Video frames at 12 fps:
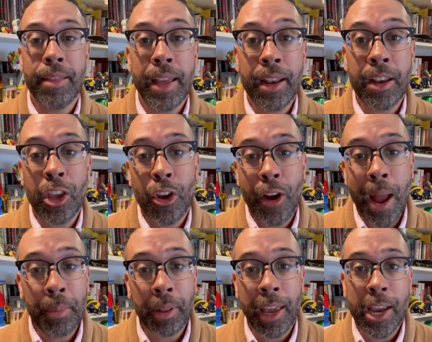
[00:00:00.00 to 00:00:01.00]
then your
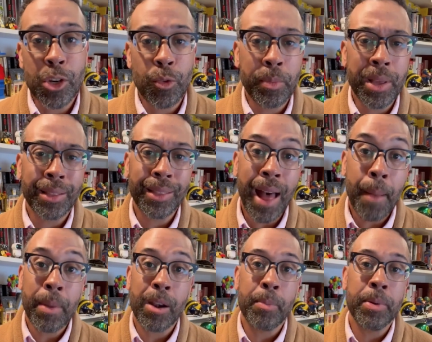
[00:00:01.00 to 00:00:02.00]
application will be a
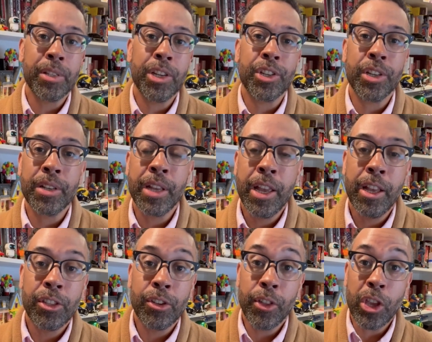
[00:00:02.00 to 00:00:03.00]
lot better positioned
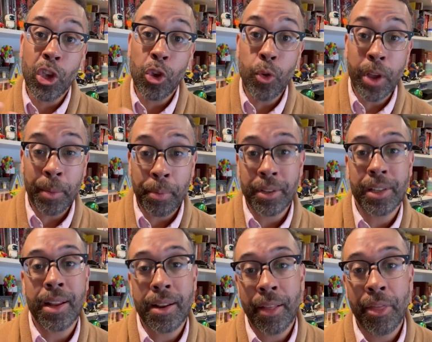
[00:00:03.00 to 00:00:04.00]
so that you can
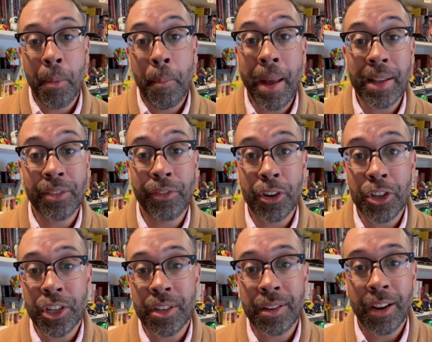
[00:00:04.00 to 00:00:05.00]
present the best
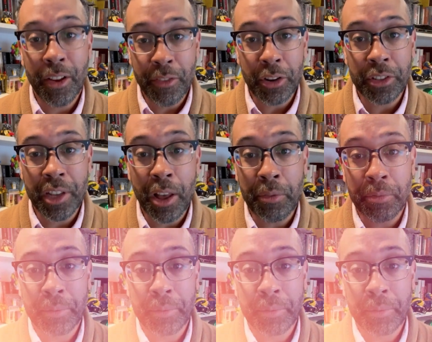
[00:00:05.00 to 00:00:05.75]
version of yourself.